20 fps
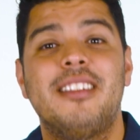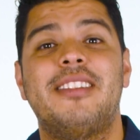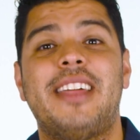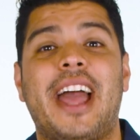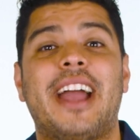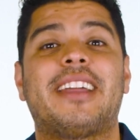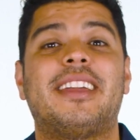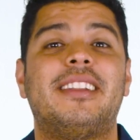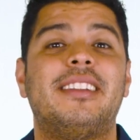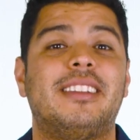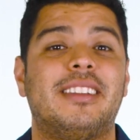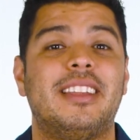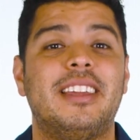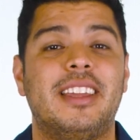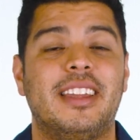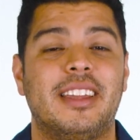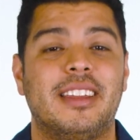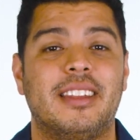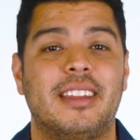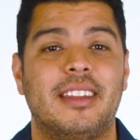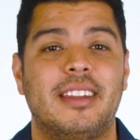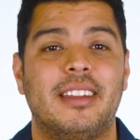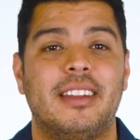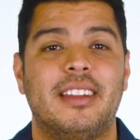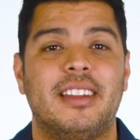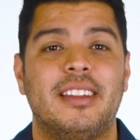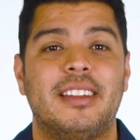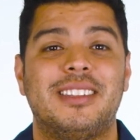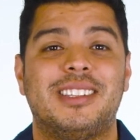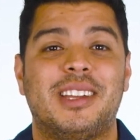that can lead
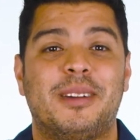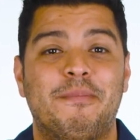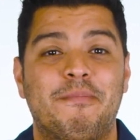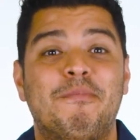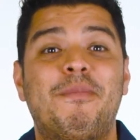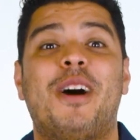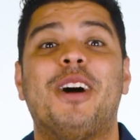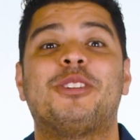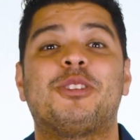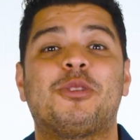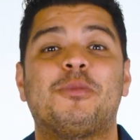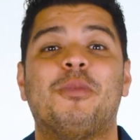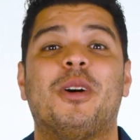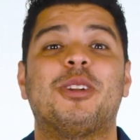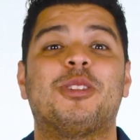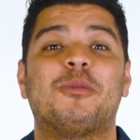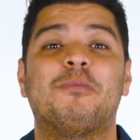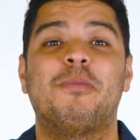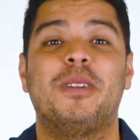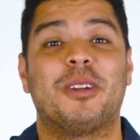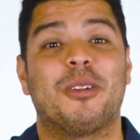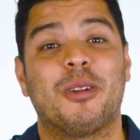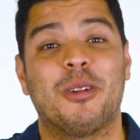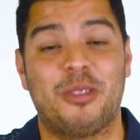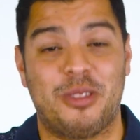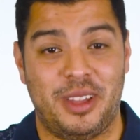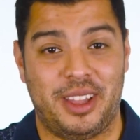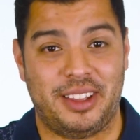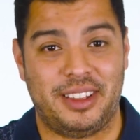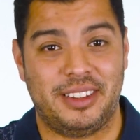to much, much bigger
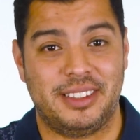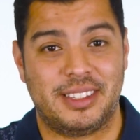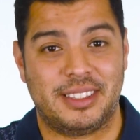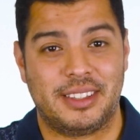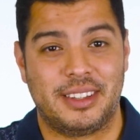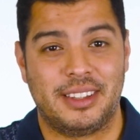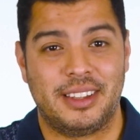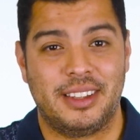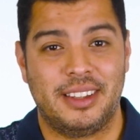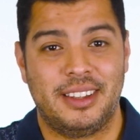things.